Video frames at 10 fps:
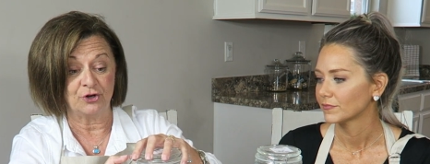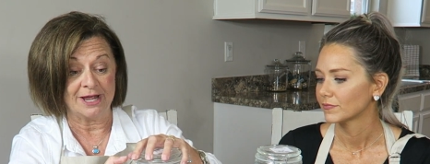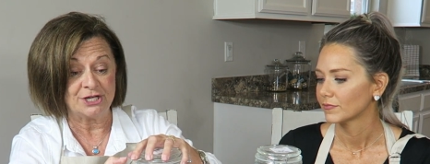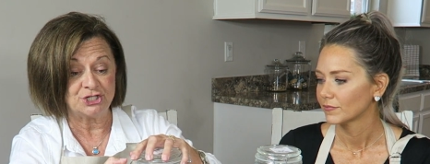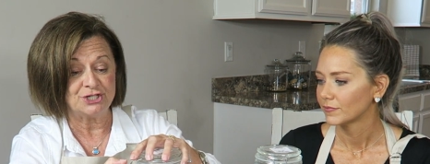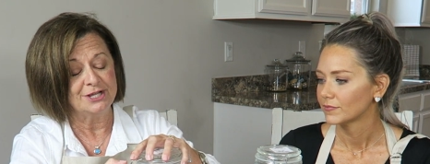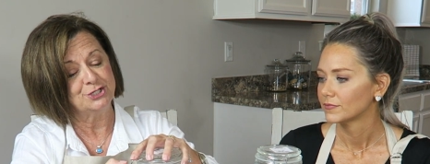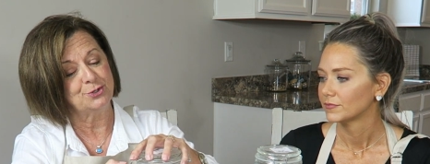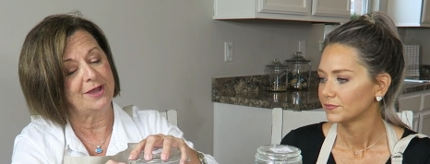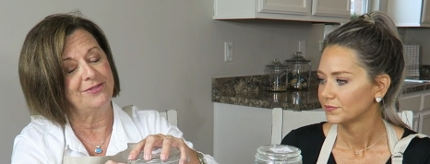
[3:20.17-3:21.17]
Speaker 1: fresh.
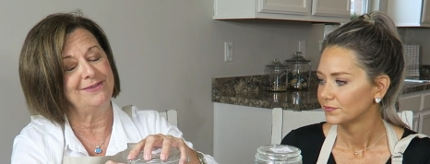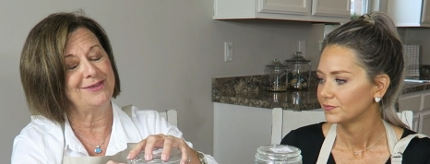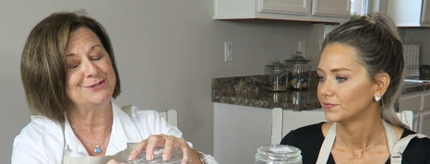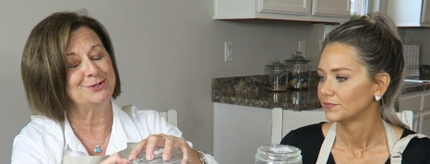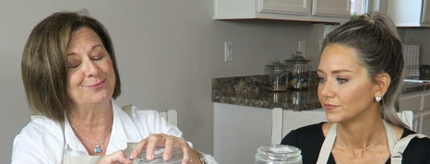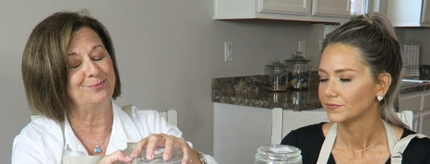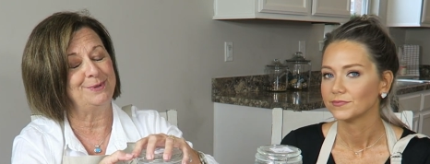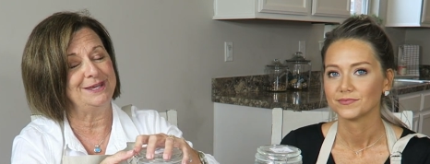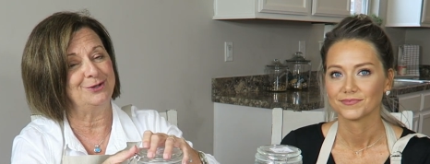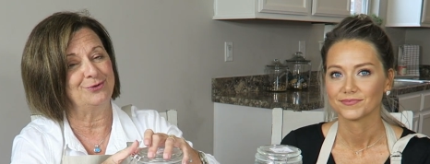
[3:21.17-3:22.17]
So I think this will
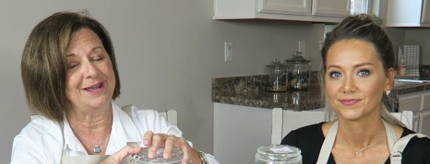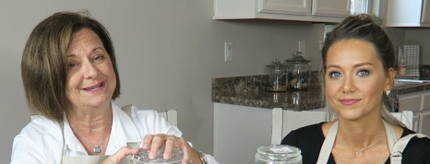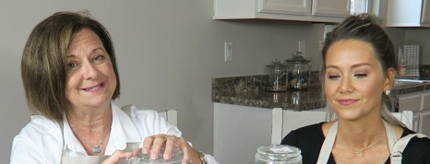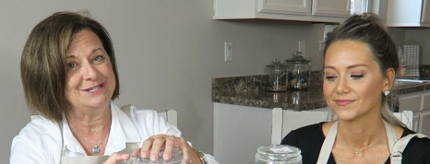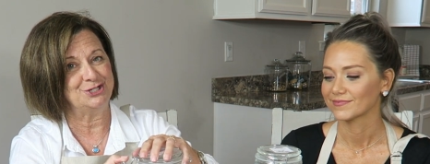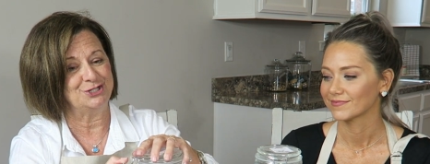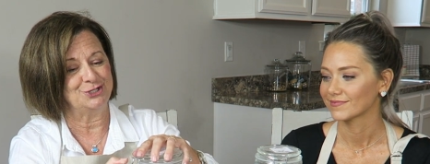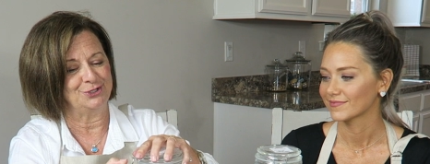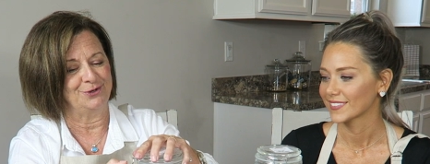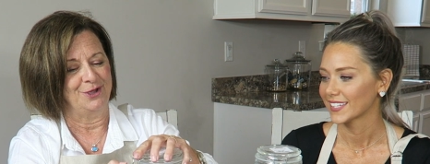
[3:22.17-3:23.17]
be a great
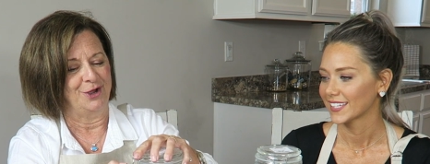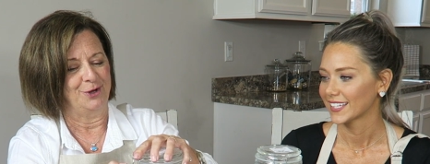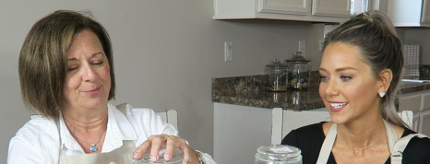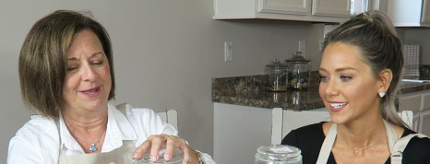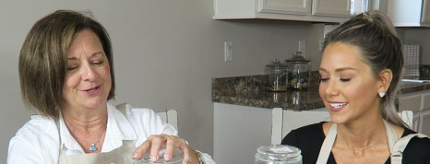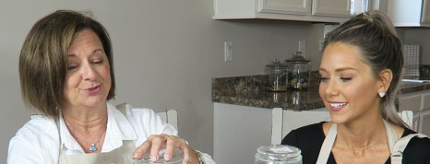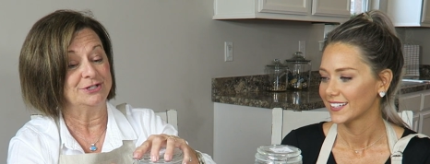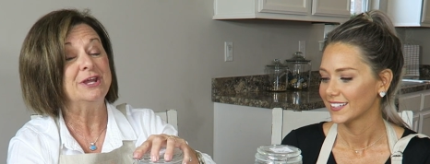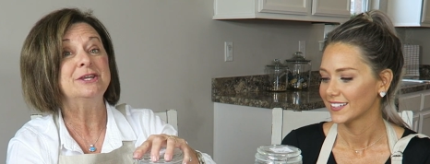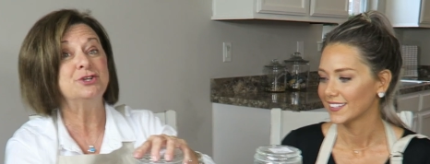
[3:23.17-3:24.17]
addition to her
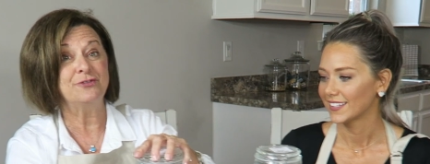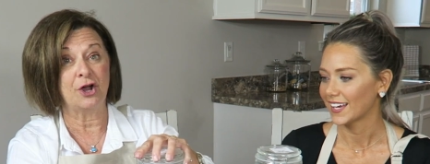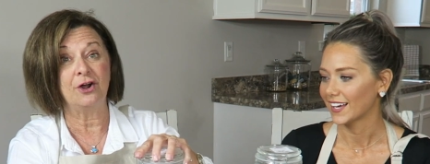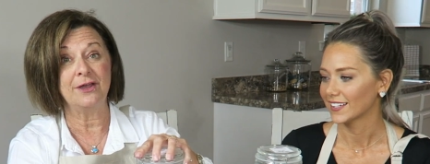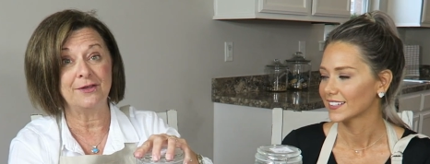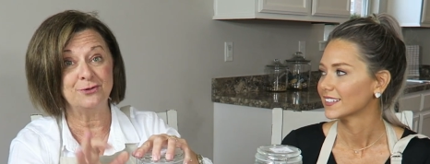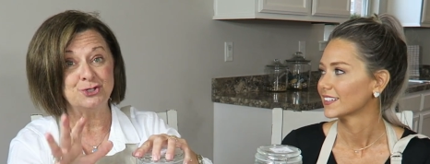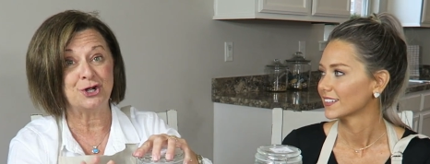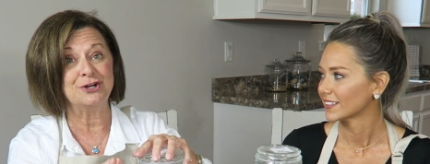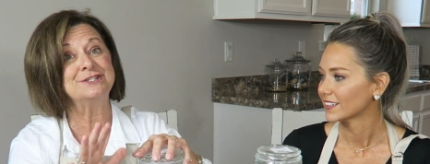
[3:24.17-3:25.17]
pantry, to into the
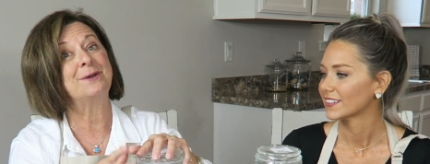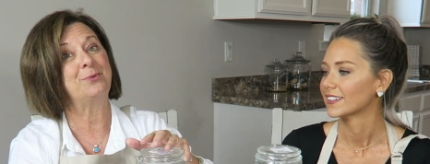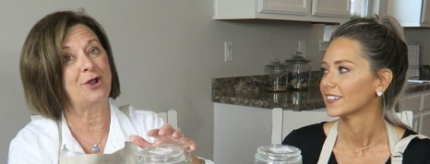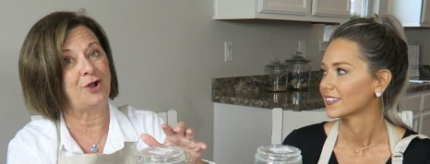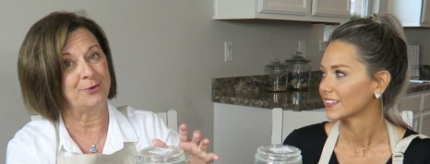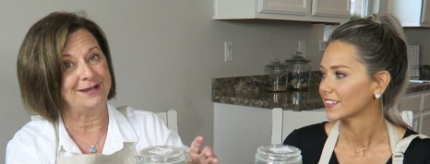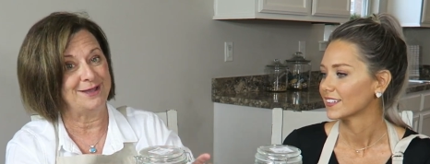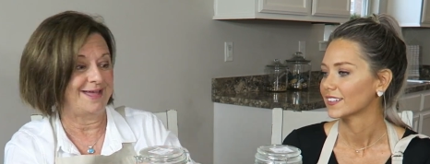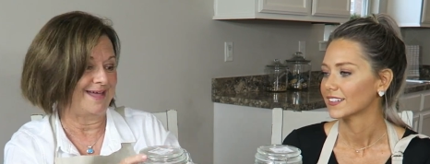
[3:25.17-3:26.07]
other jars that we already